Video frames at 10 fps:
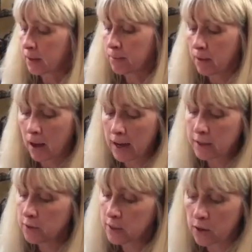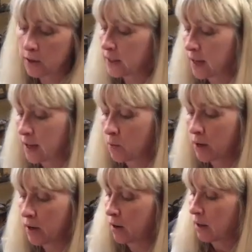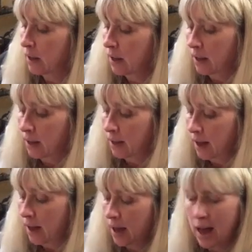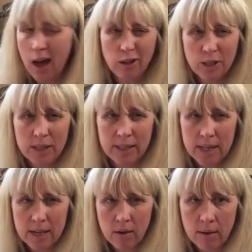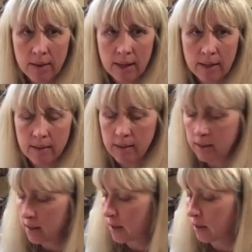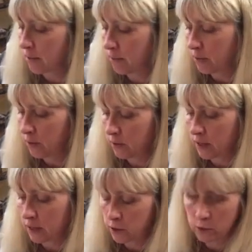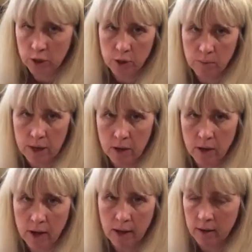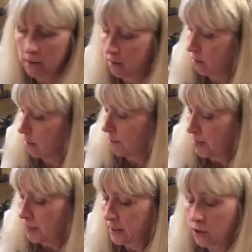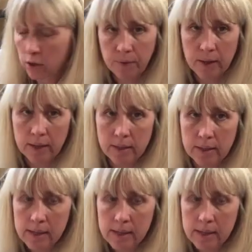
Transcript: I do this all the time where I'll sit it on the illustration will be on a surface.